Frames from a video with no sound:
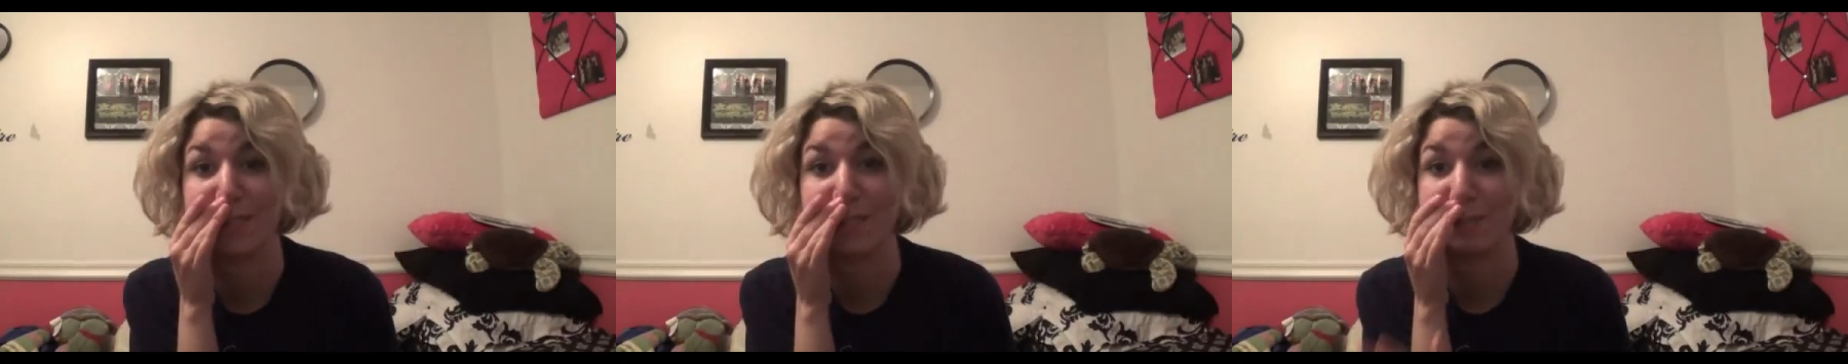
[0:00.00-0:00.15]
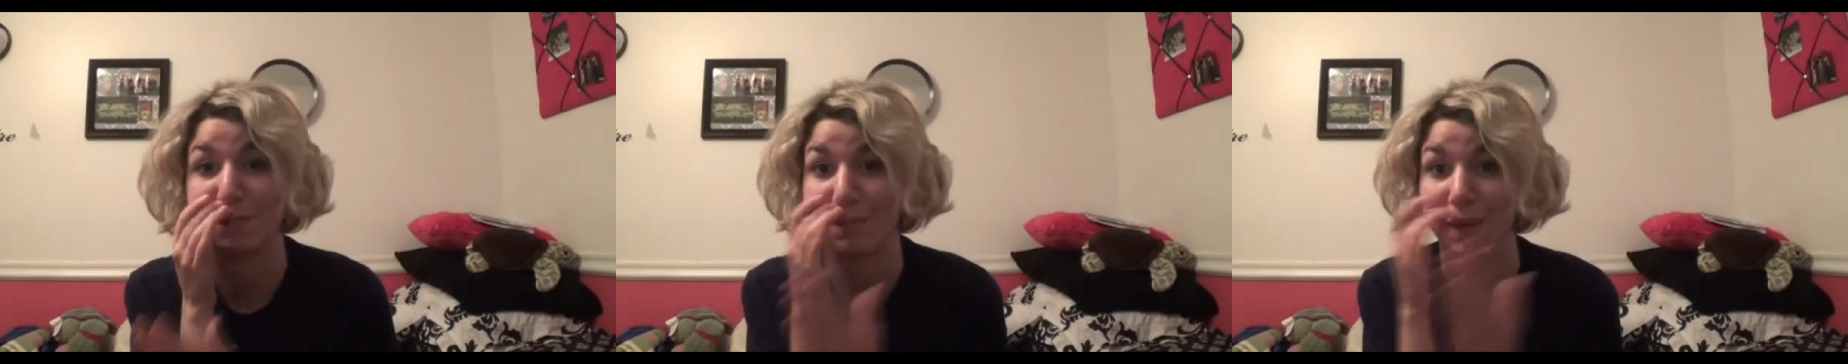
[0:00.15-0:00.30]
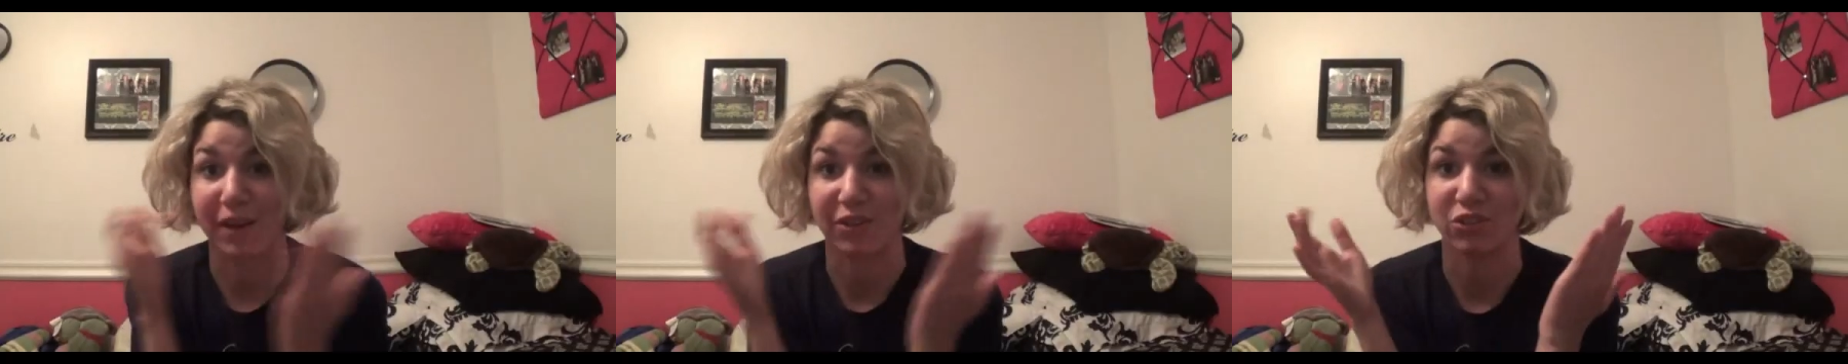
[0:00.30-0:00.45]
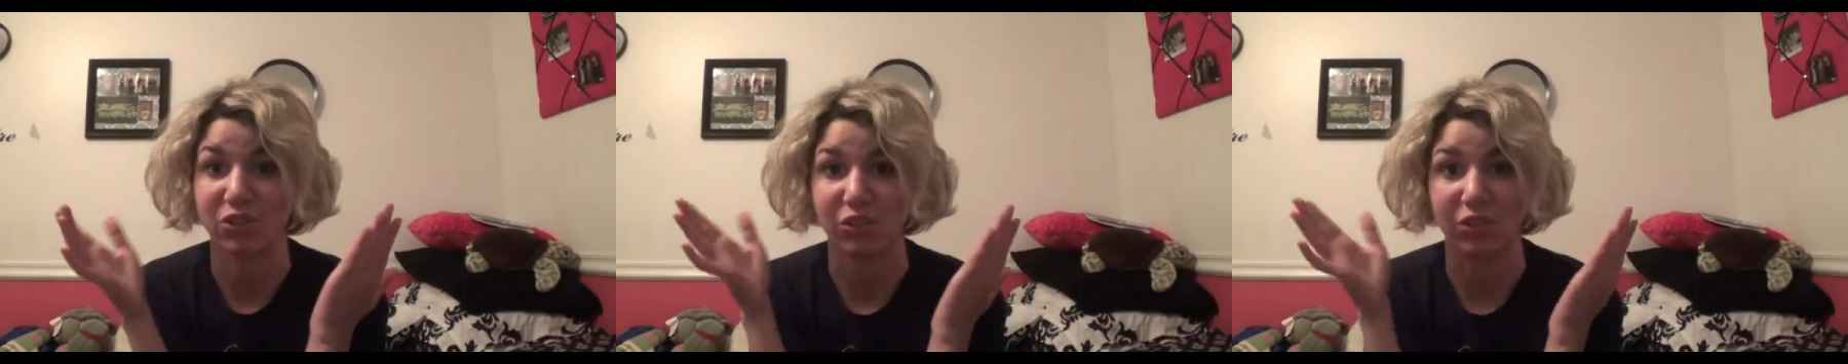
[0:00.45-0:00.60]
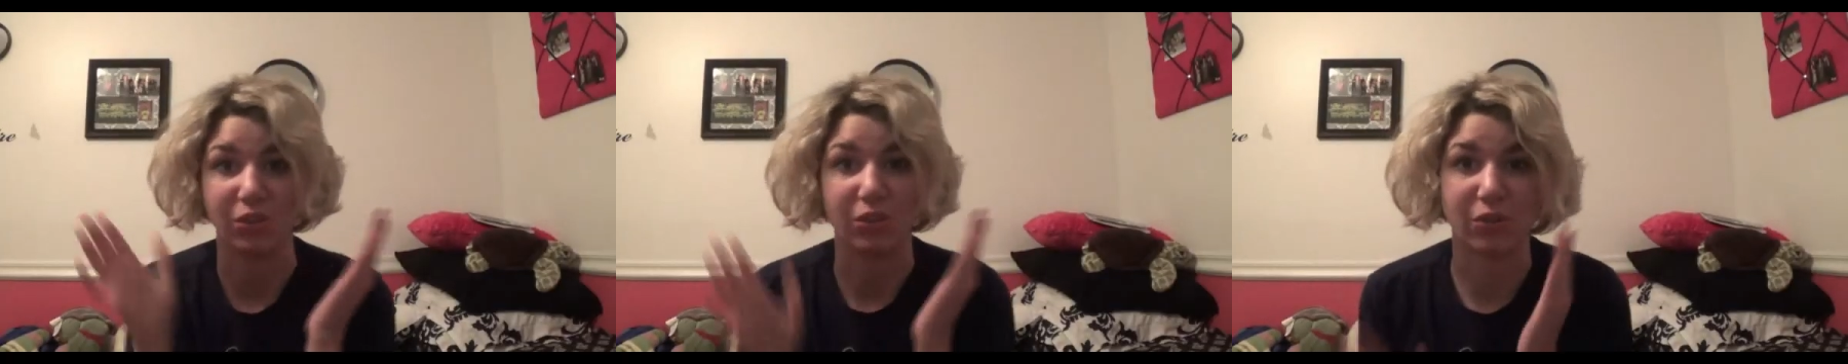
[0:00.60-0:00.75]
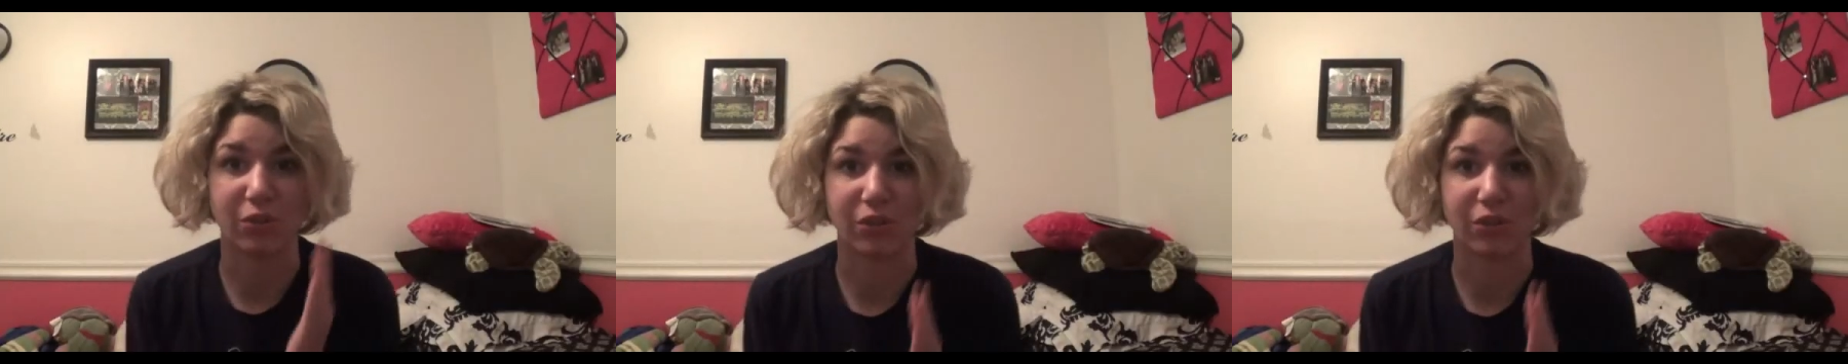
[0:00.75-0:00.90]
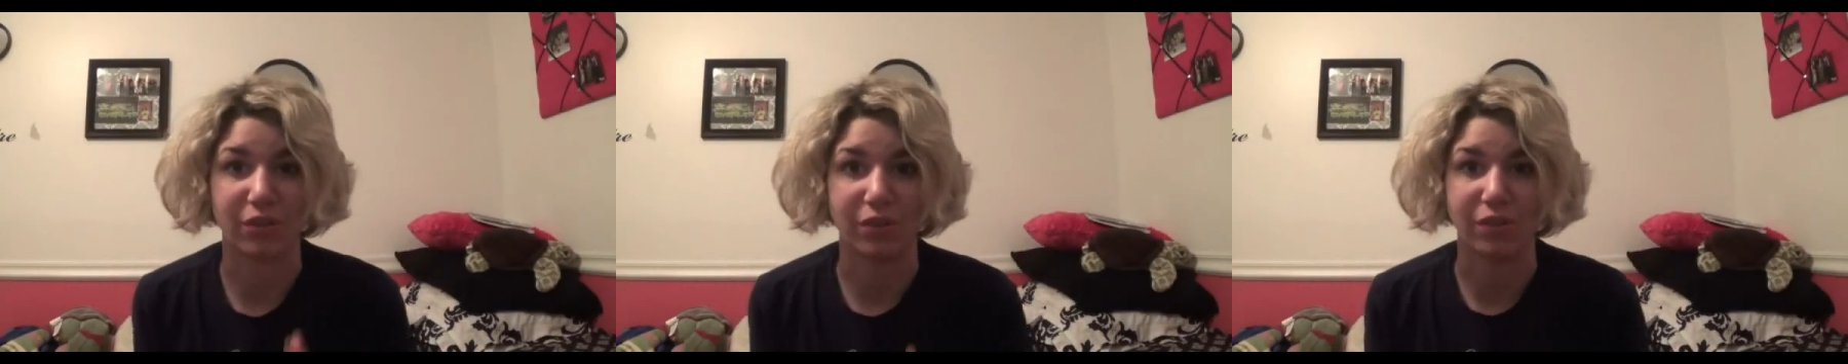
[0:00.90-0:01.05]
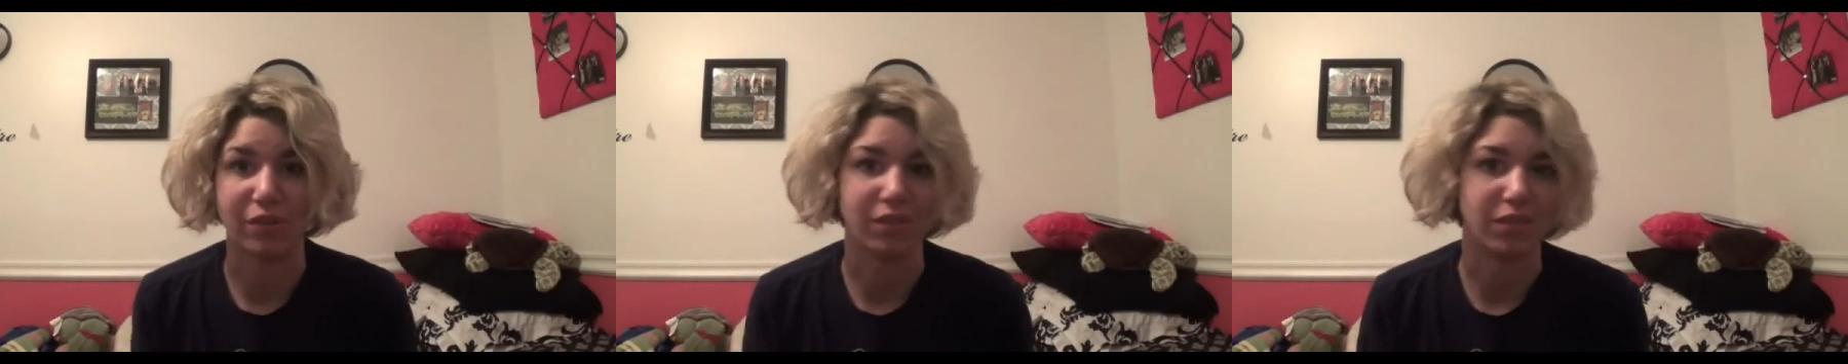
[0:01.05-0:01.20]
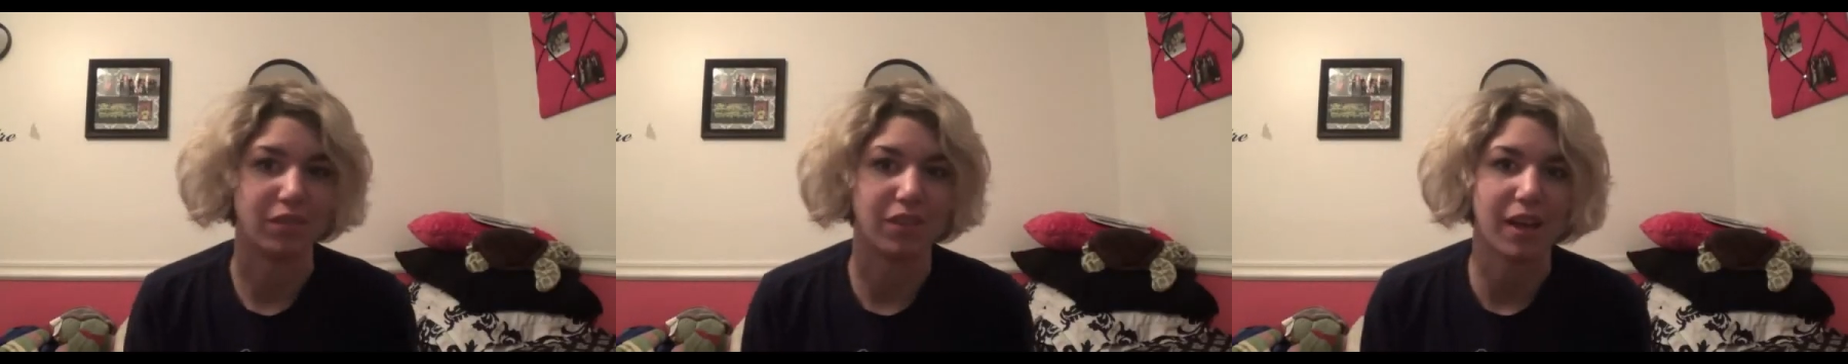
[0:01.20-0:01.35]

special